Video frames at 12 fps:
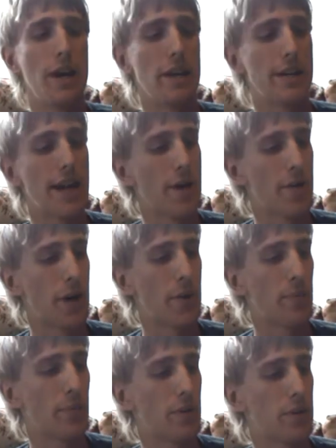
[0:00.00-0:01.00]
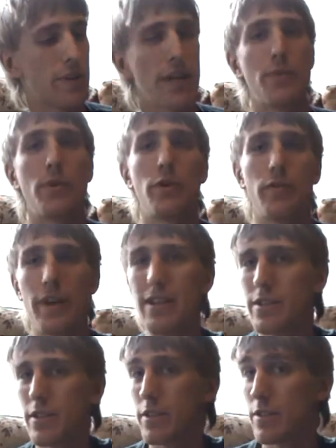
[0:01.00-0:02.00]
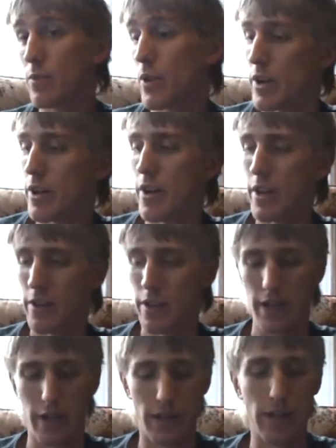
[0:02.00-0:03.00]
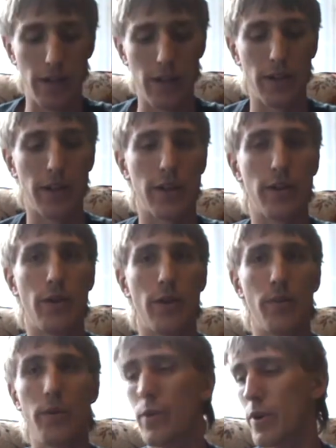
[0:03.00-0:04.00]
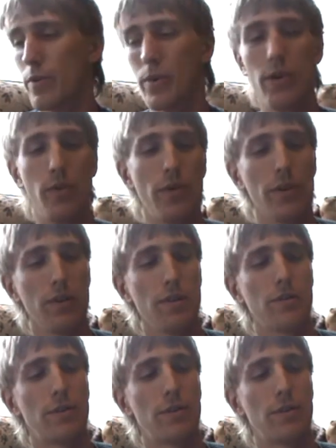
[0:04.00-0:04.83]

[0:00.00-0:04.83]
town up and set up your defenses and whatnot, like you normally would in real war.